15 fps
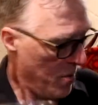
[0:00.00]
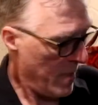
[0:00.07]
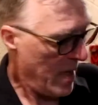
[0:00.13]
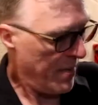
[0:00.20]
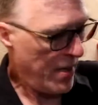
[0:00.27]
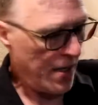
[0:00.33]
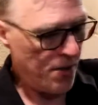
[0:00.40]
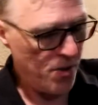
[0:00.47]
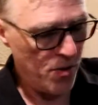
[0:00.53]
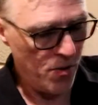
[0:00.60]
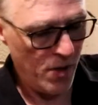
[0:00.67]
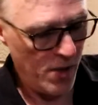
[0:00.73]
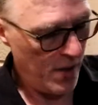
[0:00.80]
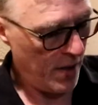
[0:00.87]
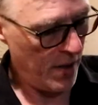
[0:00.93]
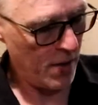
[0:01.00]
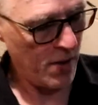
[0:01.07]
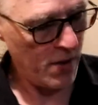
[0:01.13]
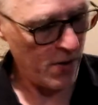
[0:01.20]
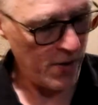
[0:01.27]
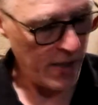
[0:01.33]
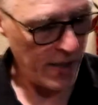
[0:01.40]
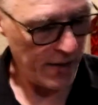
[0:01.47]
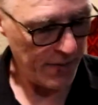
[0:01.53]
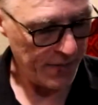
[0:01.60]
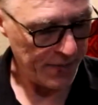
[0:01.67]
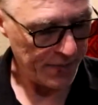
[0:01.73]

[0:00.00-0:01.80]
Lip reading: Maybe I do. Here, hold on.